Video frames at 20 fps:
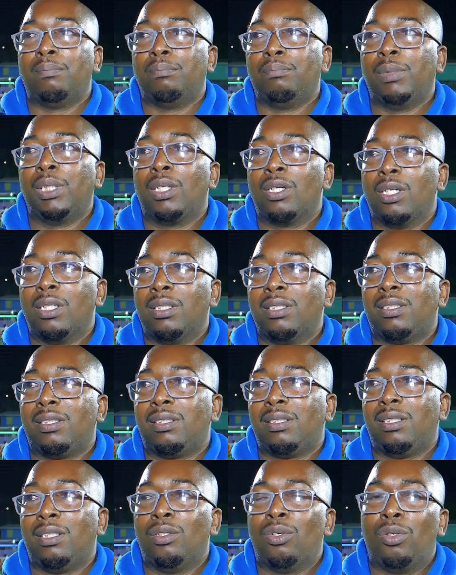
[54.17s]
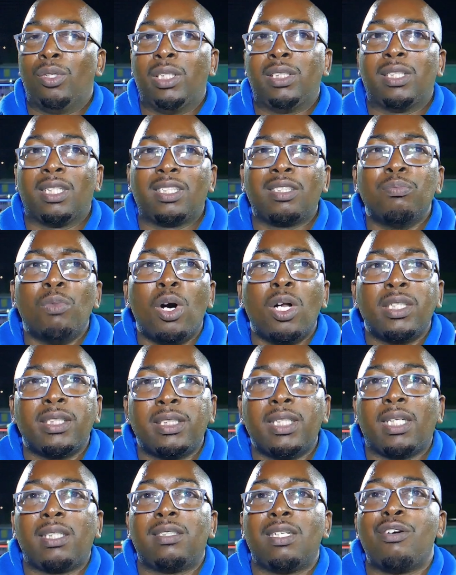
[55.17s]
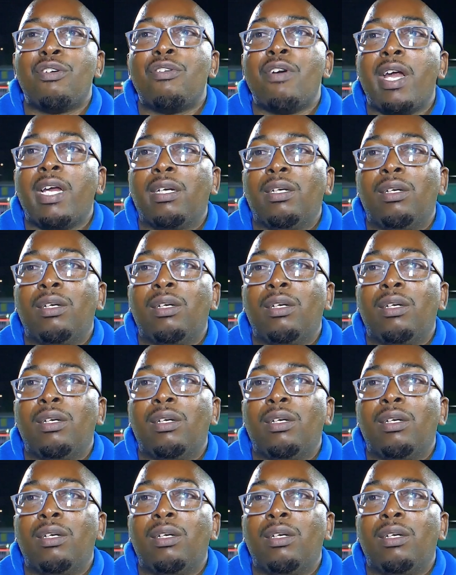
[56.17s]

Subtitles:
because it's a small sector right